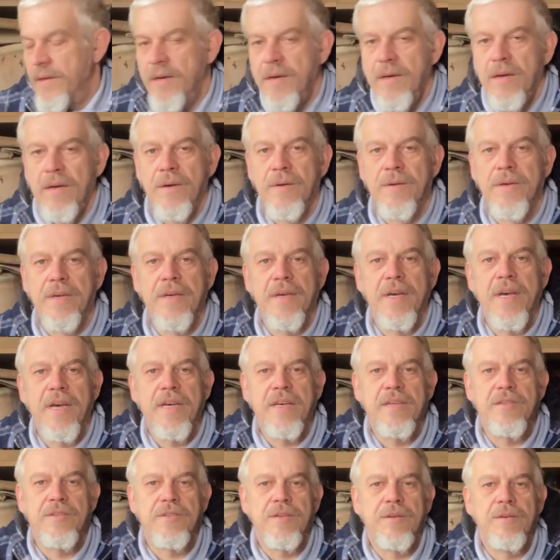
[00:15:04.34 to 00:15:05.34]

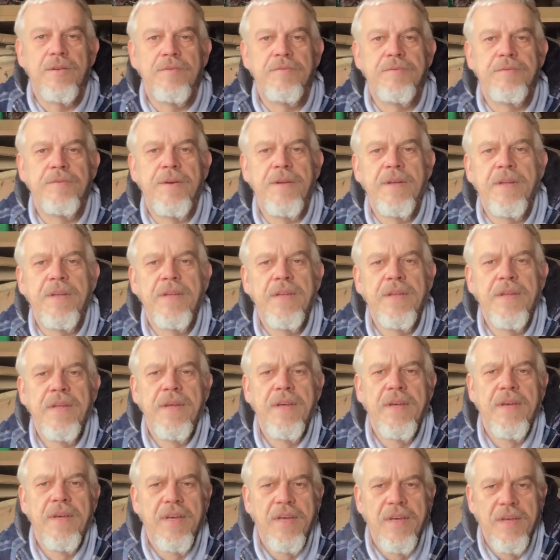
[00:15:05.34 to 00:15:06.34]
Okay, so
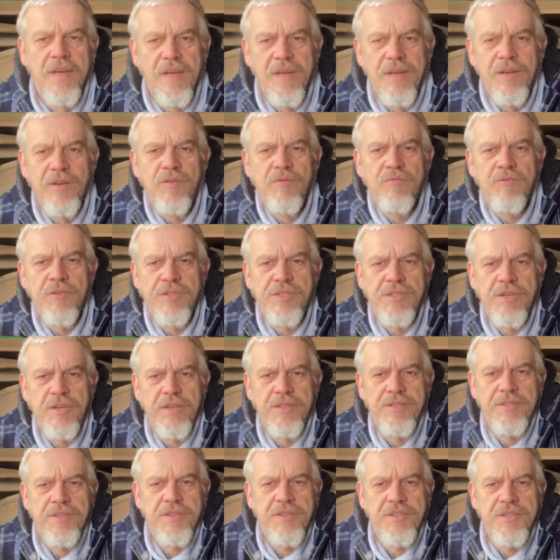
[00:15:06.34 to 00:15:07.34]
I've
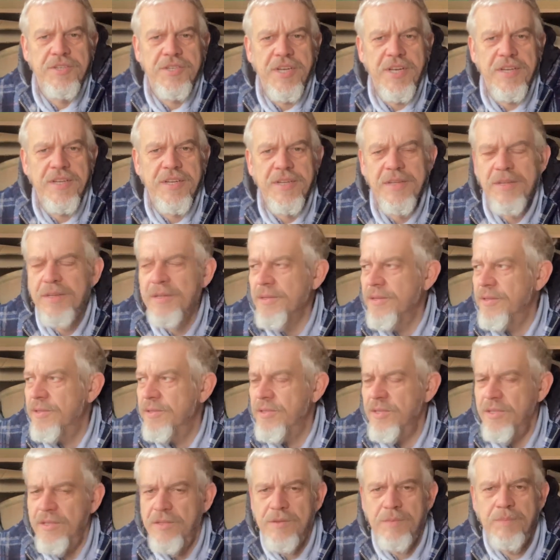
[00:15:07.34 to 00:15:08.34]
retired to the shed because
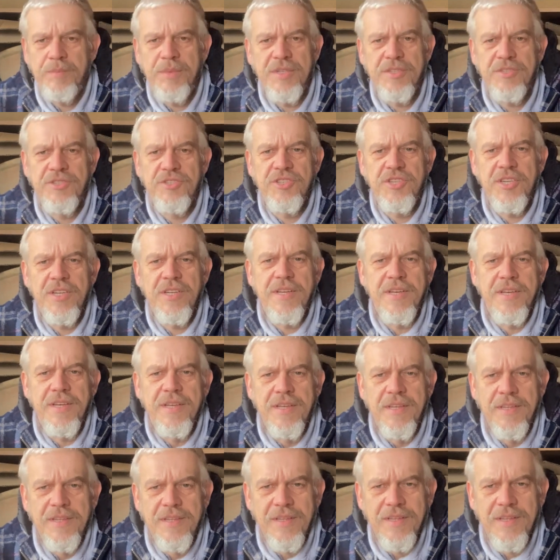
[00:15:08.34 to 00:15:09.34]
it is a bit chilly
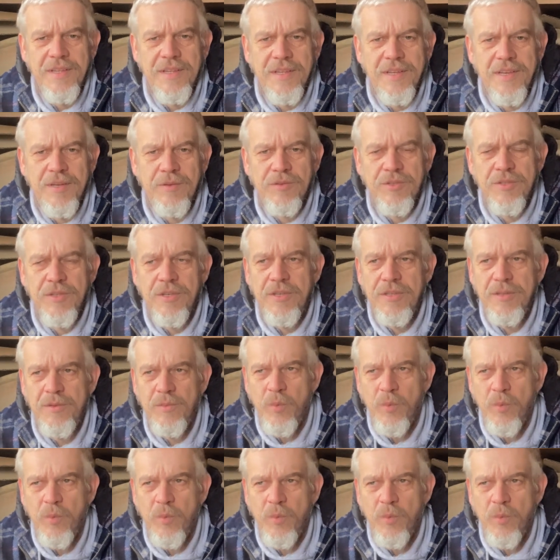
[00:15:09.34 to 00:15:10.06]
outside.